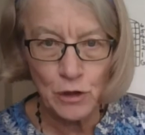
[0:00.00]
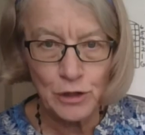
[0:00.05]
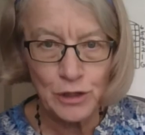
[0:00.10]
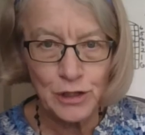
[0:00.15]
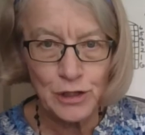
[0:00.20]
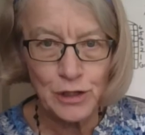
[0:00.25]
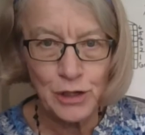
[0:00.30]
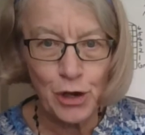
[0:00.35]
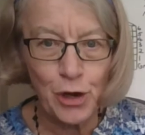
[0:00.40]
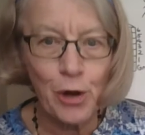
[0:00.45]

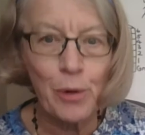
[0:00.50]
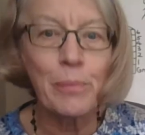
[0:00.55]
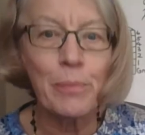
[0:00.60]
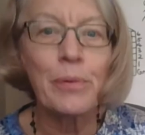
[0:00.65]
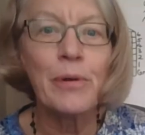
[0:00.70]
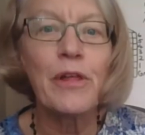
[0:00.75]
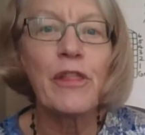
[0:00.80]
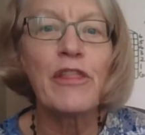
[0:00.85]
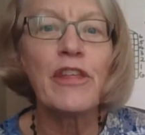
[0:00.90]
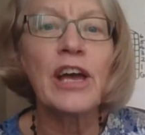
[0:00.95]
stop.
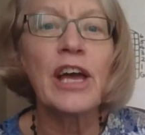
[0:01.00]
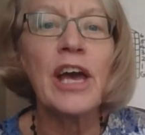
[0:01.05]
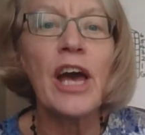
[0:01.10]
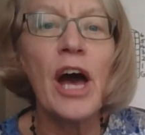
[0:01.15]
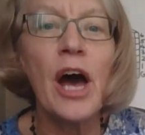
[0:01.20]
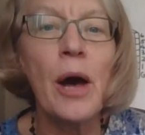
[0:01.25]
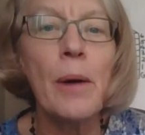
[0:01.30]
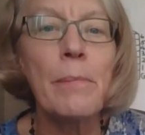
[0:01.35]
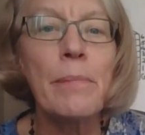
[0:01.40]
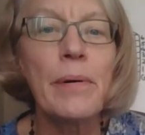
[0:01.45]
The
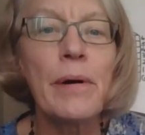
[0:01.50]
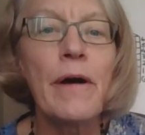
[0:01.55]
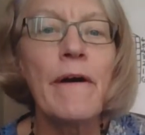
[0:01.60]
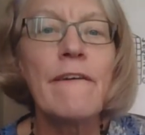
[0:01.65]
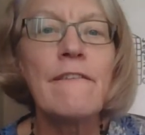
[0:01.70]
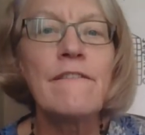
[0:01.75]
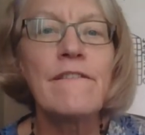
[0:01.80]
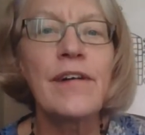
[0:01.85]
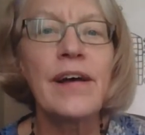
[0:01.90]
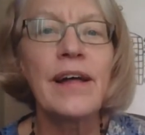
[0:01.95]
cup
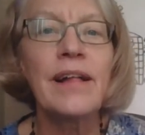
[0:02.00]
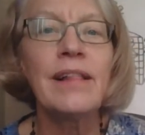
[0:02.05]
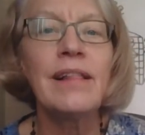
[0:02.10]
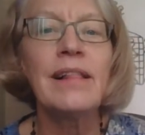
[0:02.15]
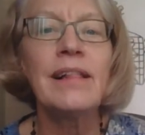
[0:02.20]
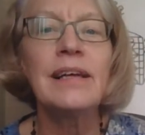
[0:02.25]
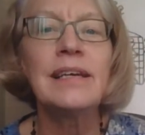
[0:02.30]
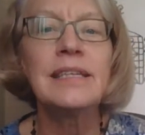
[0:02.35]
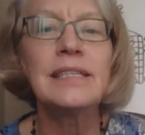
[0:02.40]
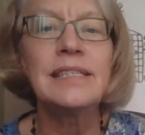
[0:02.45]
fell
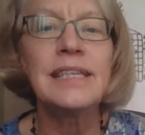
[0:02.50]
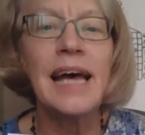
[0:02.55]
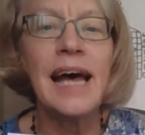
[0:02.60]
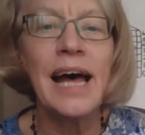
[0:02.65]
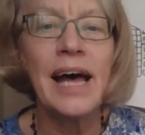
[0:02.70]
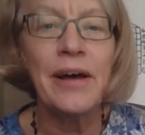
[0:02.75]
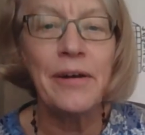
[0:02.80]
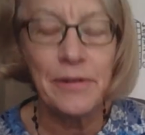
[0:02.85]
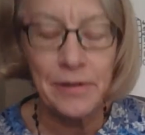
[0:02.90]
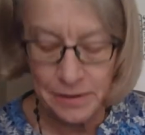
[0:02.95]

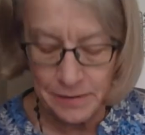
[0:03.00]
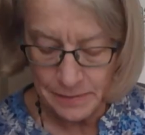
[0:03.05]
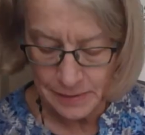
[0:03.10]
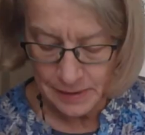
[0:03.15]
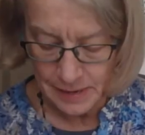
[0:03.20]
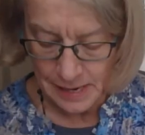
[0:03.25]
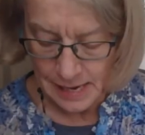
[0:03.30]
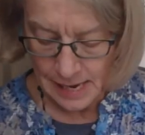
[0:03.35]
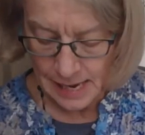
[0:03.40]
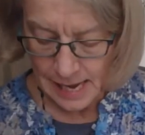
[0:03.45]
down.
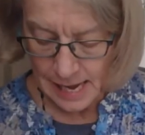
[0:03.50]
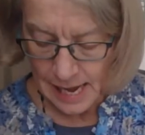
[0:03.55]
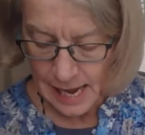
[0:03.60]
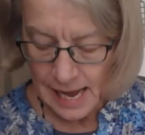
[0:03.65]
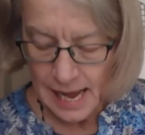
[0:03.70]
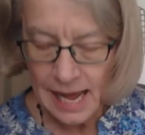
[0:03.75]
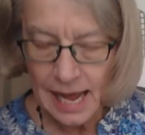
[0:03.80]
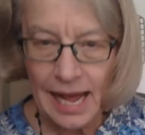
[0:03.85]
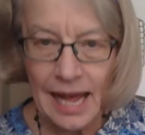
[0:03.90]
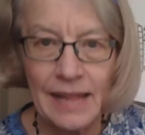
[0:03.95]

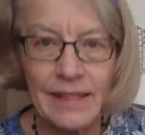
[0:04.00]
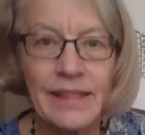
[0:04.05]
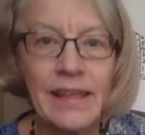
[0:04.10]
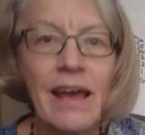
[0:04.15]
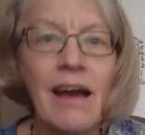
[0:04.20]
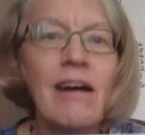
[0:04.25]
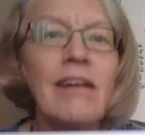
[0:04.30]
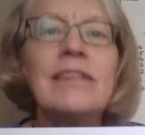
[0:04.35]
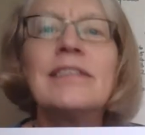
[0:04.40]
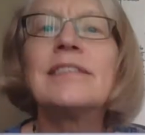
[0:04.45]
And the
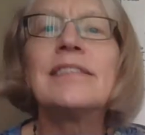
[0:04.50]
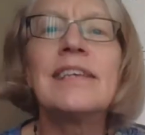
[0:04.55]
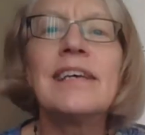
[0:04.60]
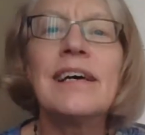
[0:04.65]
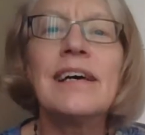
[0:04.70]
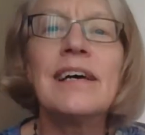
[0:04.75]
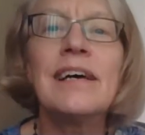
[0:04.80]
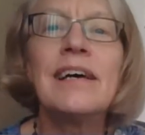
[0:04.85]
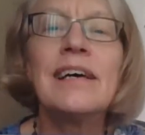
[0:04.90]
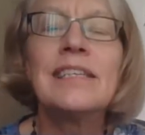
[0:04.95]

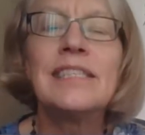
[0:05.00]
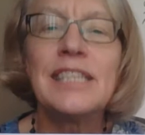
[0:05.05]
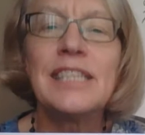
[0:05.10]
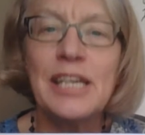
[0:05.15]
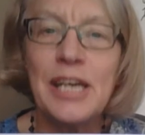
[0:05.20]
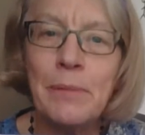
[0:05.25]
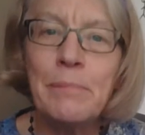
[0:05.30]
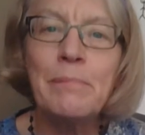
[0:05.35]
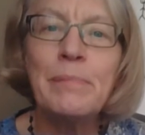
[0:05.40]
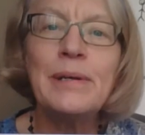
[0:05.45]
answer to
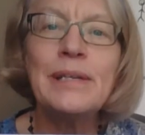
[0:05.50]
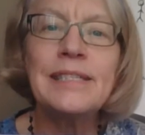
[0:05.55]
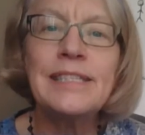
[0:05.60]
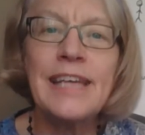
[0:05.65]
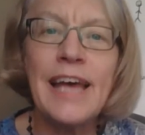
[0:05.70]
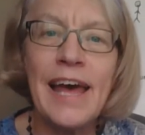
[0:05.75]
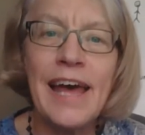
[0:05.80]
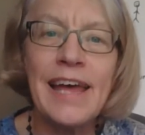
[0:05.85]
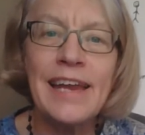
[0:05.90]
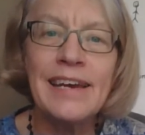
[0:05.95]
number
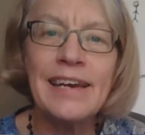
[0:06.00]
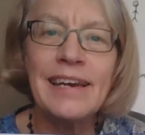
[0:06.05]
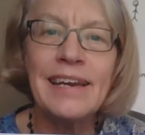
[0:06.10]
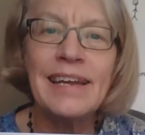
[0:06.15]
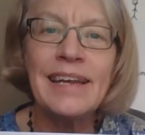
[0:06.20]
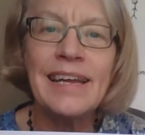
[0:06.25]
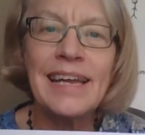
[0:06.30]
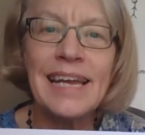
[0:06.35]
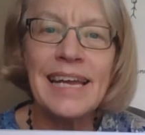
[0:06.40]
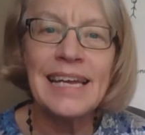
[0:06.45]
10
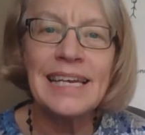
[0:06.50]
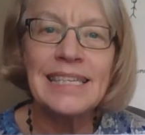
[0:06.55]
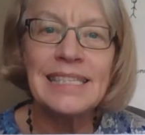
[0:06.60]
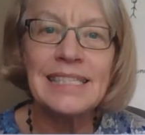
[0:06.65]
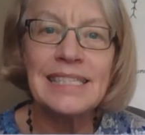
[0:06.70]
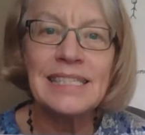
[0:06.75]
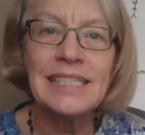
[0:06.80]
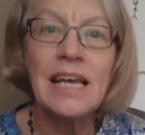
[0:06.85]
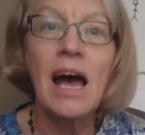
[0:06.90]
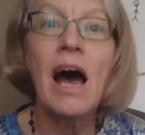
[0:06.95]

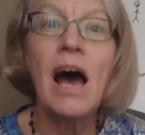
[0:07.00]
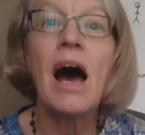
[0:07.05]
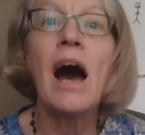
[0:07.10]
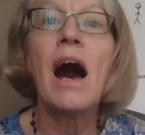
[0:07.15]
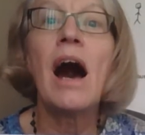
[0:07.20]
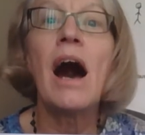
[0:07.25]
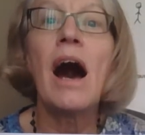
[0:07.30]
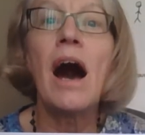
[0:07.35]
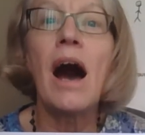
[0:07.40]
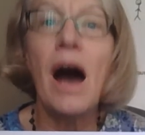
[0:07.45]
is
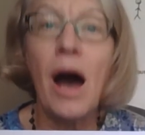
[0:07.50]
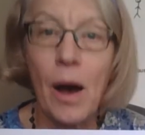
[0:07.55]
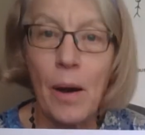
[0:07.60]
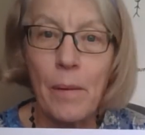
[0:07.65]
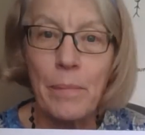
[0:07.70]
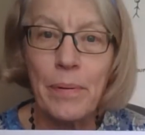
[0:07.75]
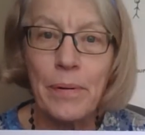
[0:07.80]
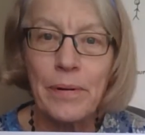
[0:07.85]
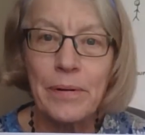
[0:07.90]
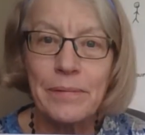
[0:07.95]

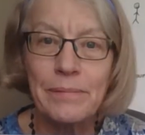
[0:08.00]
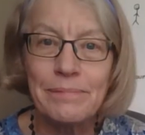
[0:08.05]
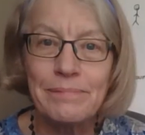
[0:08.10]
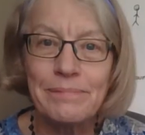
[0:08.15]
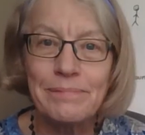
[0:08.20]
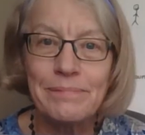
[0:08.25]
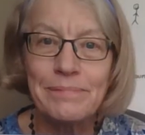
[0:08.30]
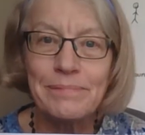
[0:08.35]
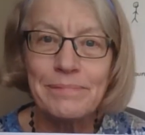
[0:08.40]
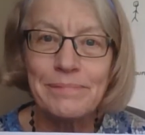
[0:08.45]
up.
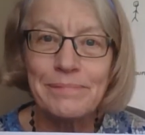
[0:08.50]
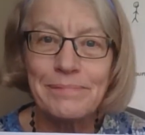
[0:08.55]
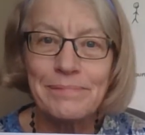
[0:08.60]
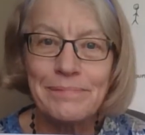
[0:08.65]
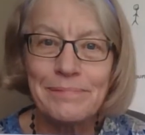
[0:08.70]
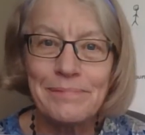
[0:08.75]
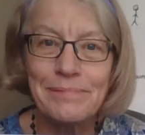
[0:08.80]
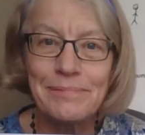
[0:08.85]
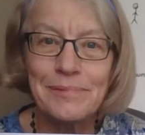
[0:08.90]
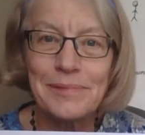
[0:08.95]

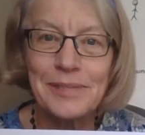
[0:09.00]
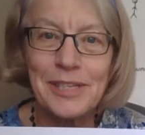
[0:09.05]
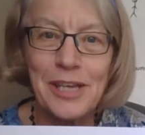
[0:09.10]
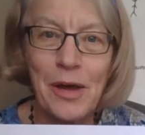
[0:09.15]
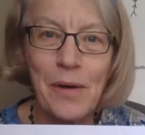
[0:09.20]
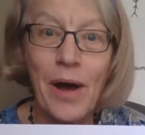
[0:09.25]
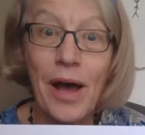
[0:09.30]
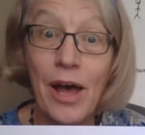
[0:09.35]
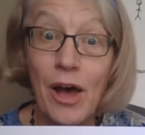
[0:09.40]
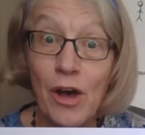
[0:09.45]
So
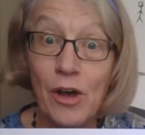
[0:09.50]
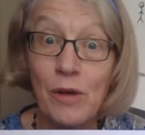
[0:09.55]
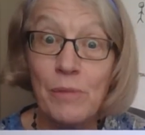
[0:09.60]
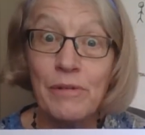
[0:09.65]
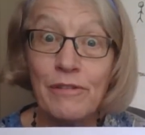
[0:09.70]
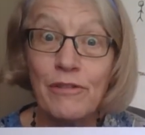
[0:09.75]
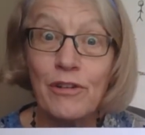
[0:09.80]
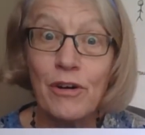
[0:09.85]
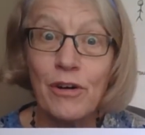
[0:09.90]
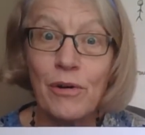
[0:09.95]
I hope
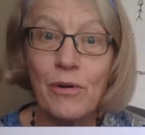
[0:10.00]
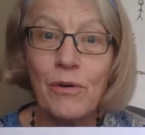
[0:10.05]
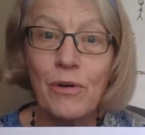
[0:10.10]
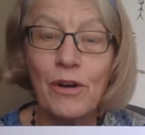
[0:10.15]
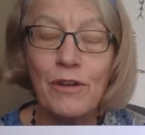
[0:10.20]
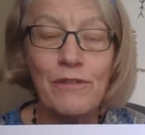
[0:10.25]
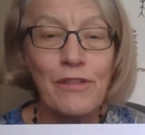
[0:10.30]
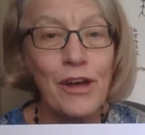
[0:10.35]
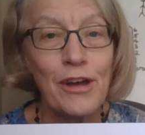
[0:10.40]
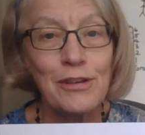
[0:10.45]
you've got all
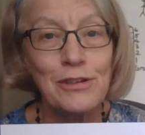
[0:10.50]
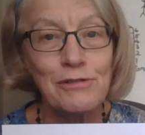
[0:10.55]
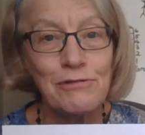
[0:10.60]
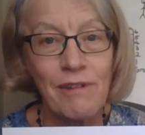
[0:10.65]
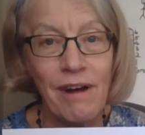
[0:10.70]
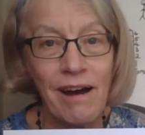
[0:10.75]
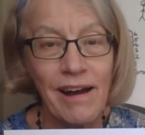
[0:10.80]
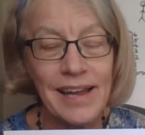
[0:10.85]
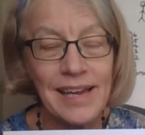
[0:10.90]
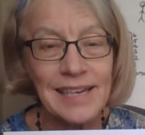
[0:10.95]
of those
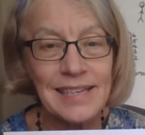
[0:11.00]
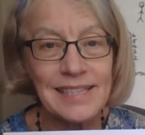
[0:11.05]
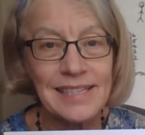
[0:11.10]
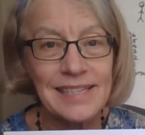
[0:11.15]
right.